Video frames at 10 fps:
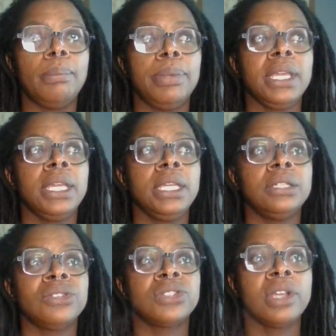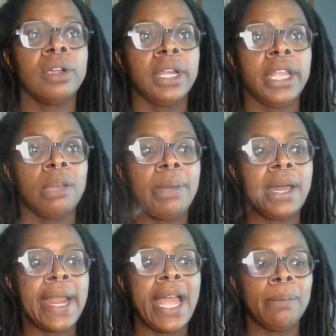be discerning
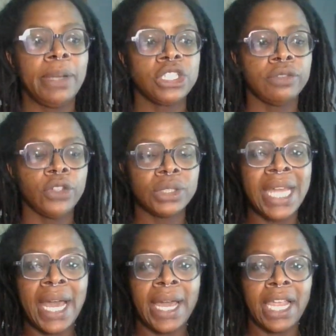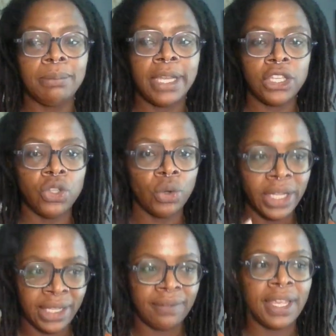about how much of your time that you are
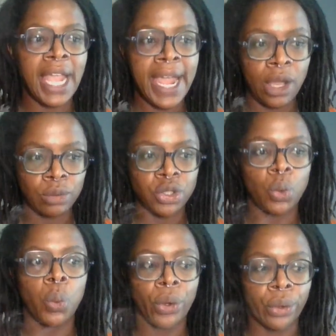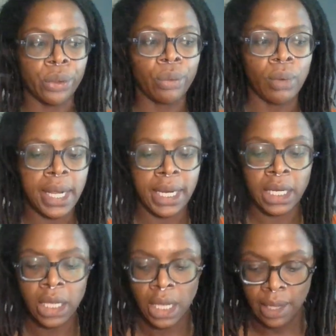giving out to work, right?
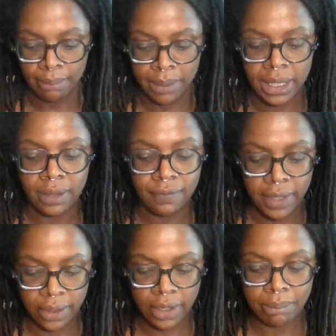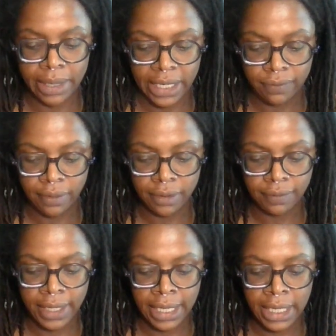Be very mindful of
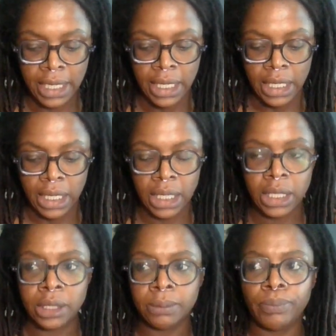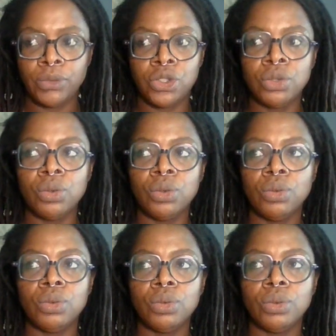that.
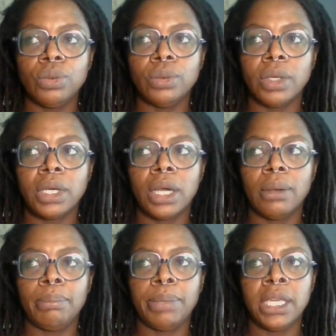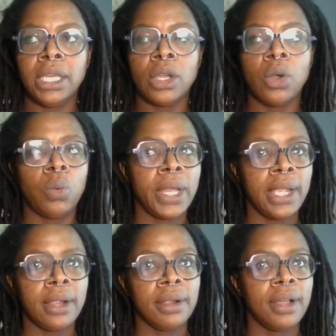Do be
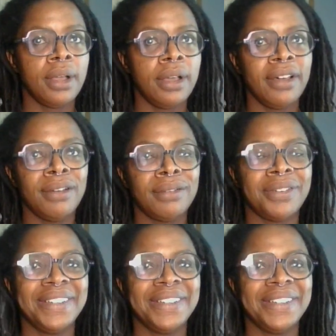aware of